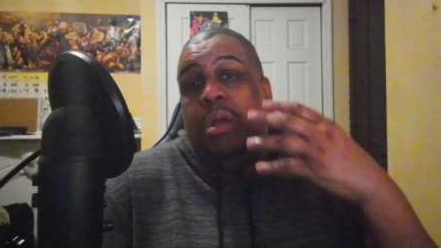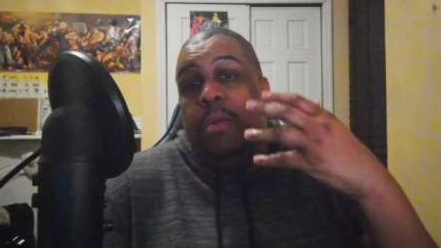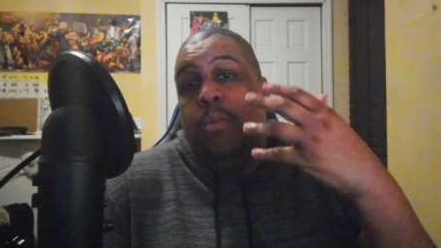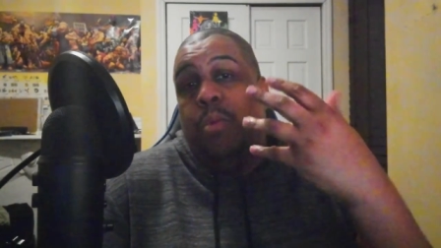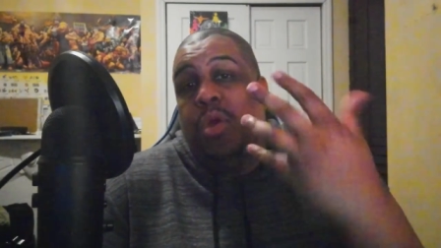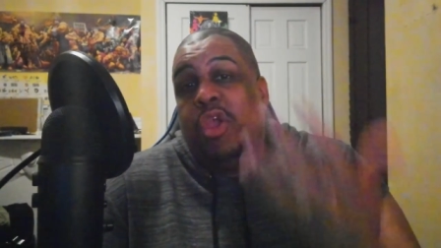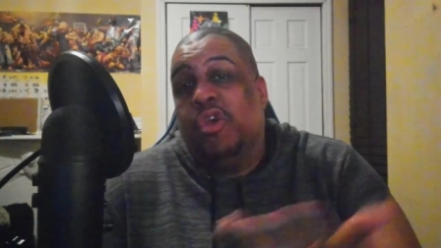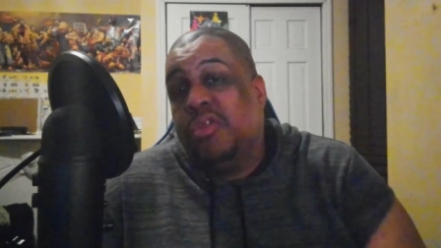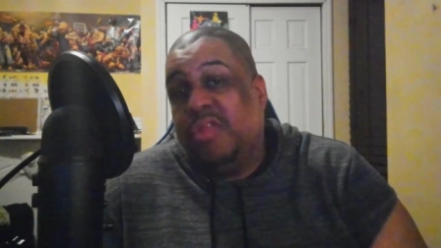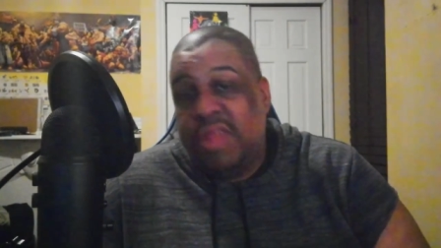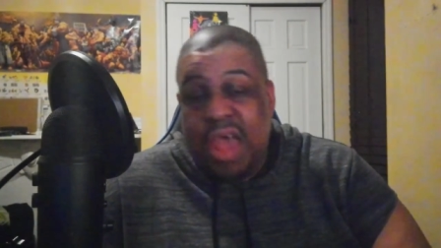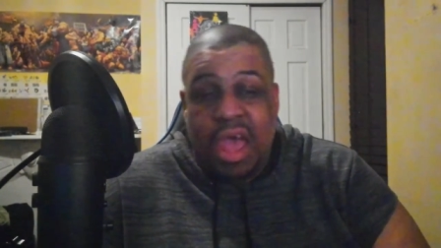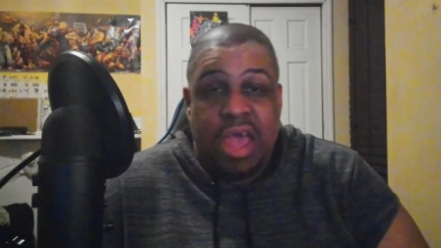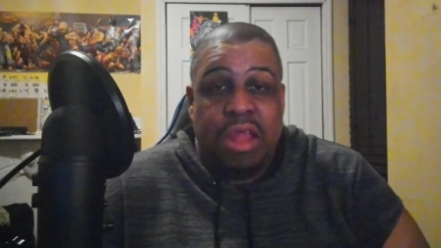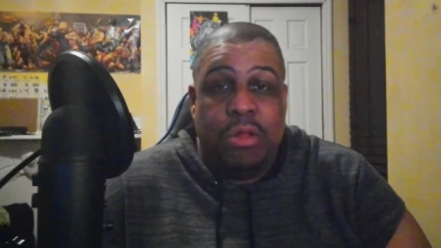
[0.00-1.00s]
What's your
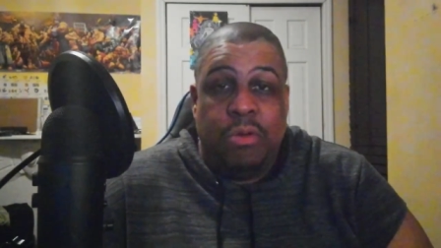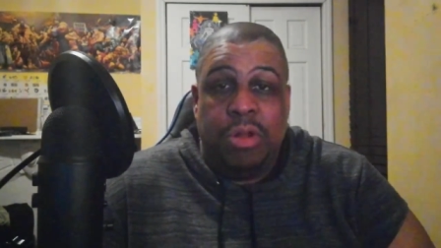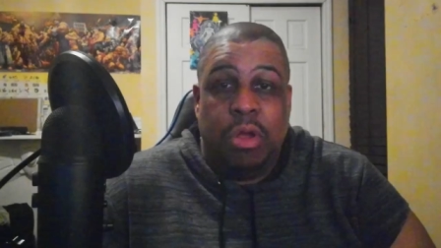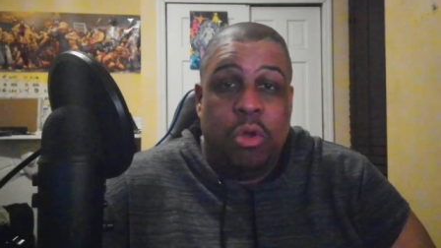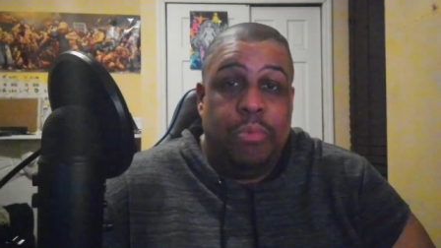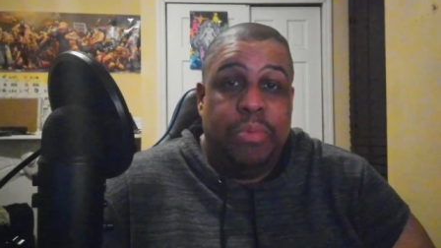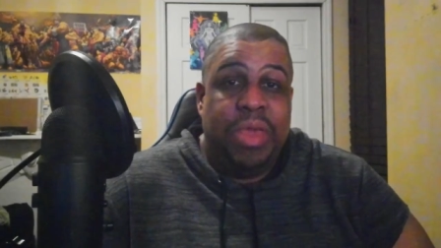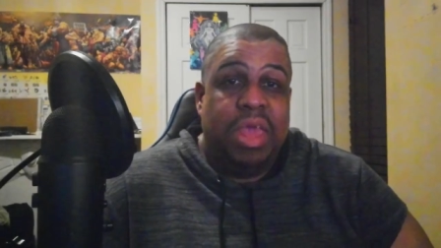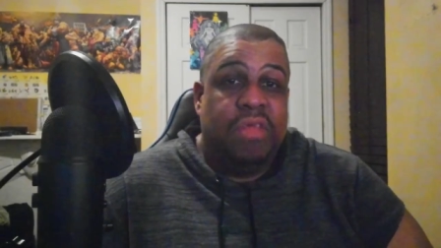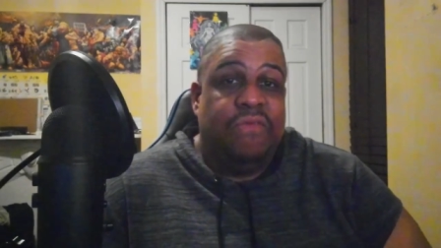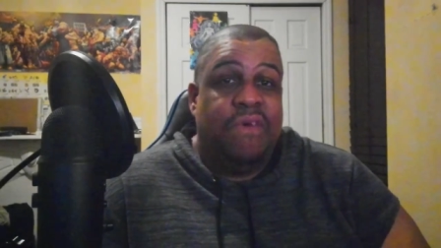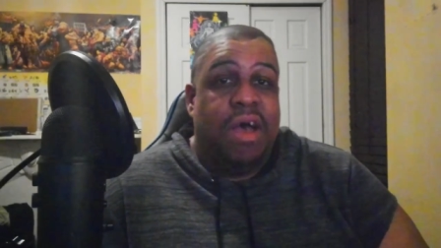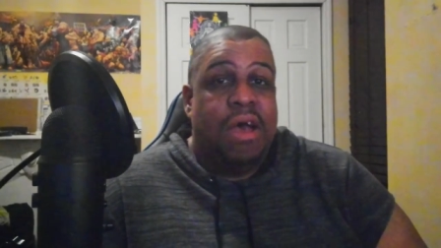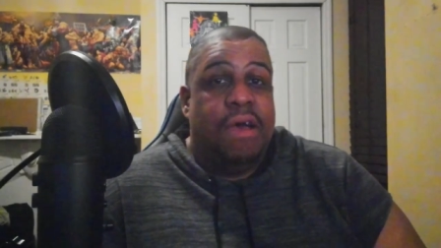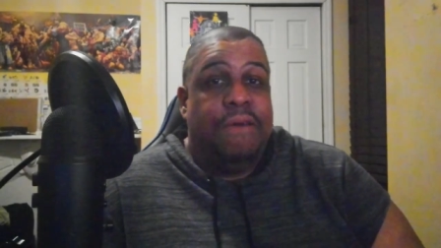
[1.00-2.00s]
side on the whole P S
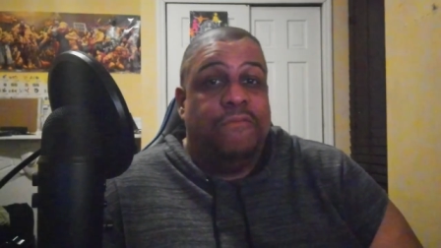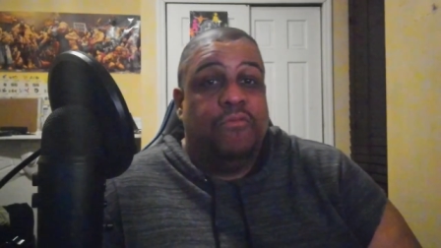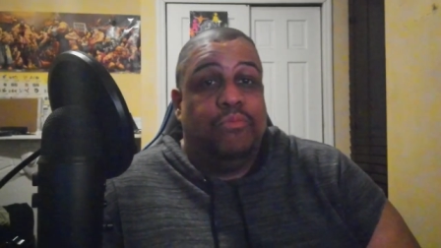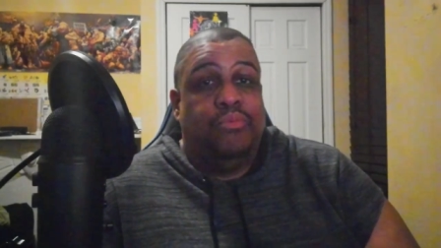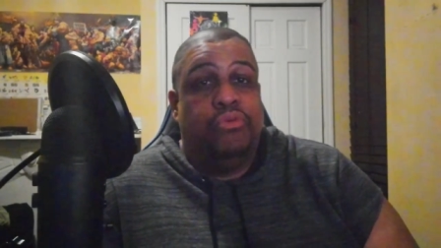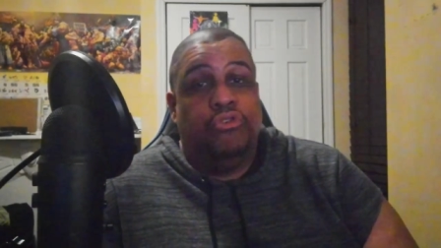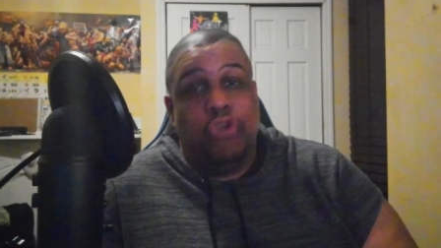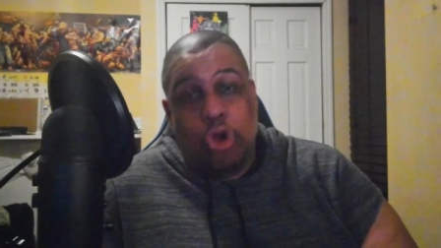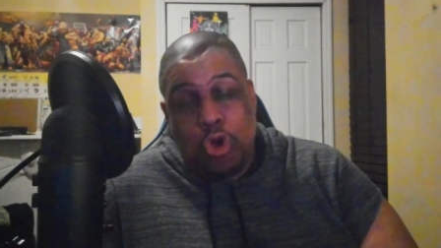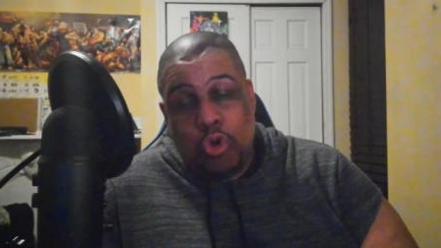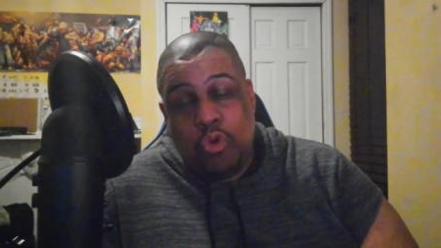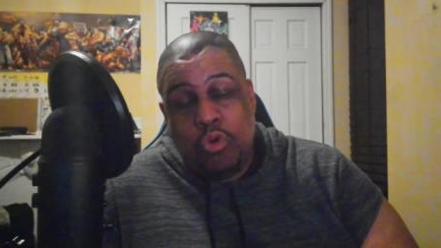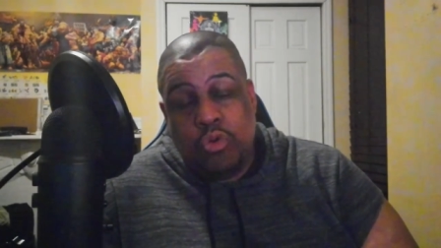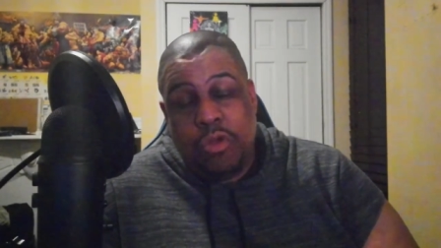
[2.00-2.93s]
five Pro,